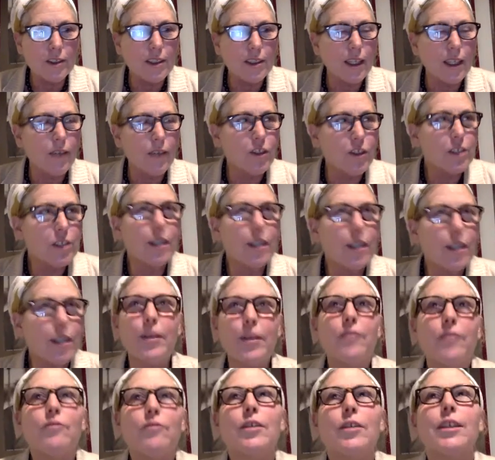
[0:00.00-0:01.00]
said, every time
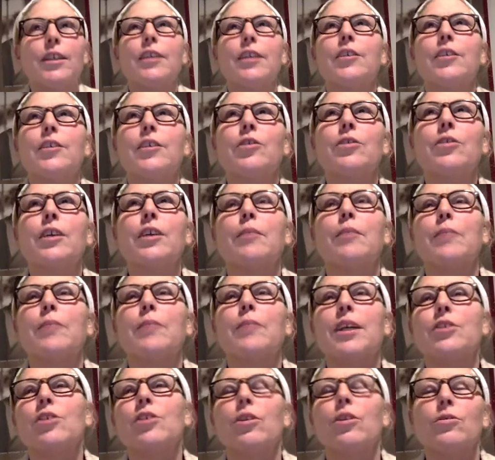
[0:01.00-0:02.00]
I friggin' go get
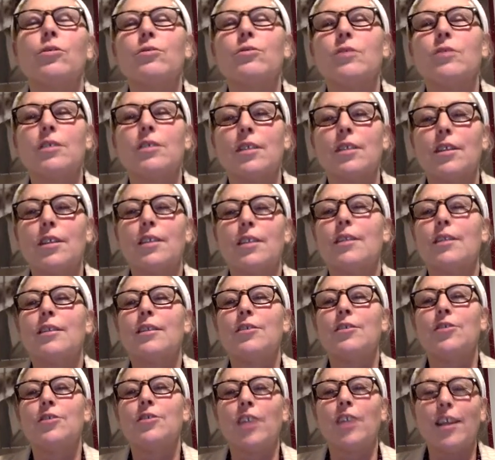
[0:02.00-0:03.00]
my toes
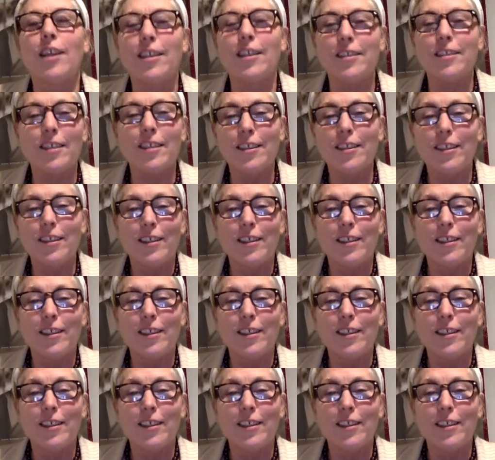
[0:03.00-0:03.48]
done,